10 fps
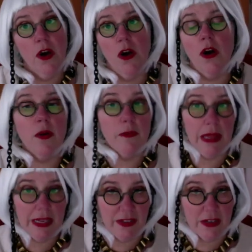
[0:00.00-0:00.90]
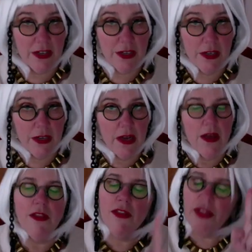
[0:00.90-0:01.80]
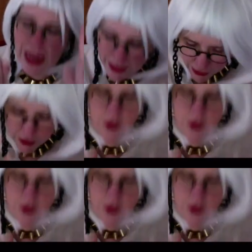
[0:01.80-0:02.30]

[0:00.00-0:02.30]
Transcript: are unpleasant, that's a